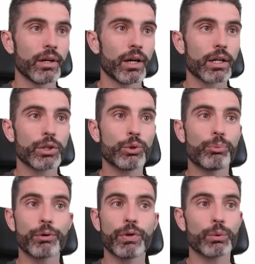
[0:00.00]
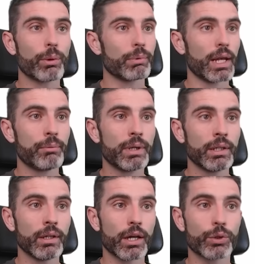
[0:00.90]
how to do perfect weapon
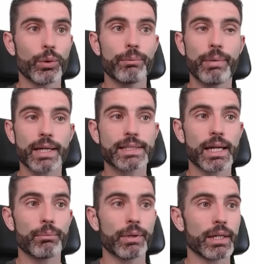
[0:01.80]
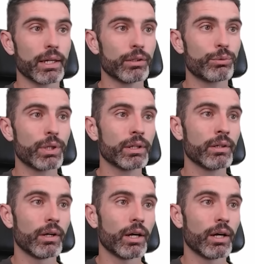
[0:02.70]
aiming, how to do a backstab like Elden Ring,